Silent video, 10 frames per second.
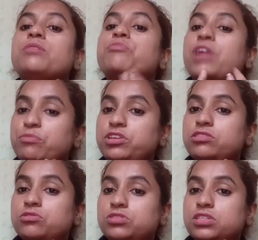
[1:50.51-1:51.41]

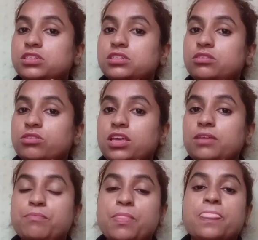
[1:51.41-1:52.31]
primary root.
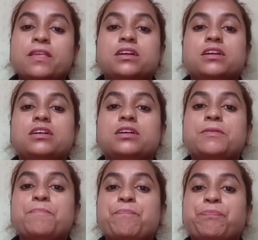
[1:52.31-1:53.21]
Okay. Uh,